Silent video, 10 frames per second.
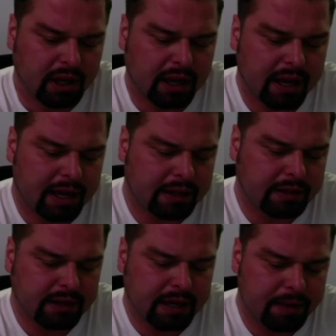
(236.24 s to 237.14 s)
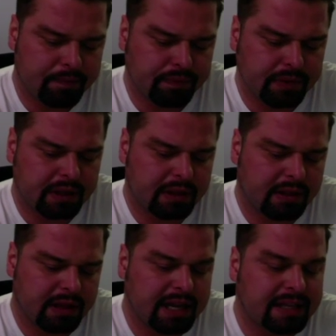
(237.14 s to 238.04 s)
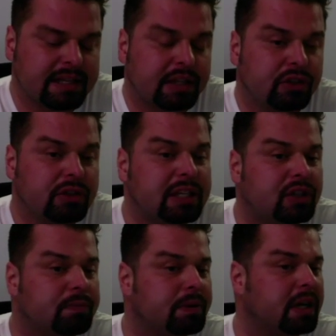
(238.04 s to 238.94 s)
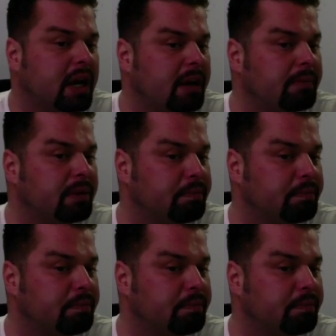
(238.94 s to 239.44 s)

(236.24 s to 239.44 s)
And then he said, you need to become the